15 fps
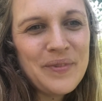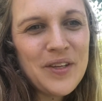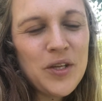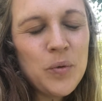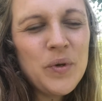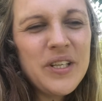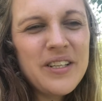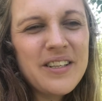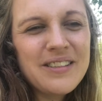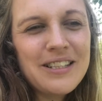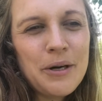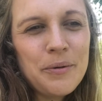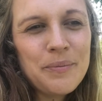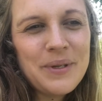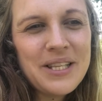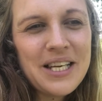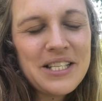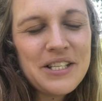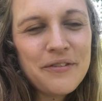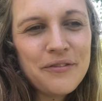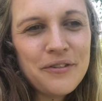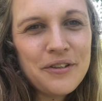You wouldn't think that would be that
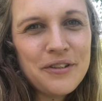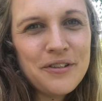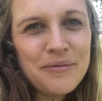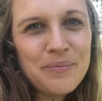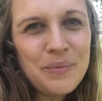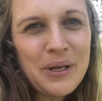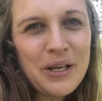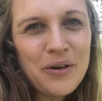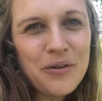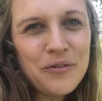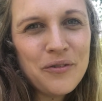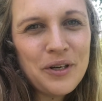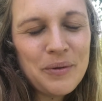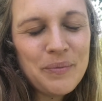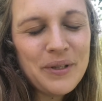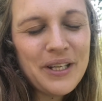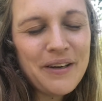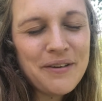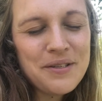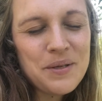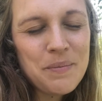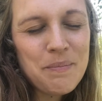different being off-grid, but there
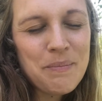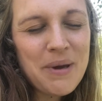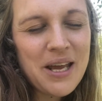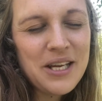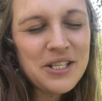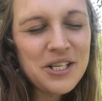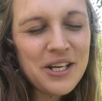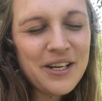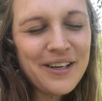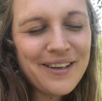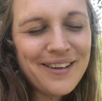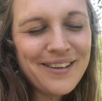are some major